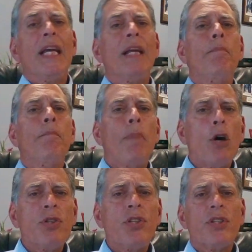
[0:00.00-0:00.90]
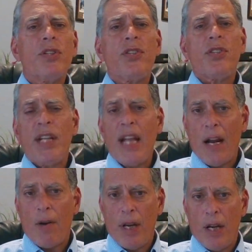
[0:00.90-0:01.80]
In most
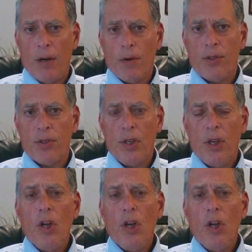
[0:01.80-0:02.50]
scenarios,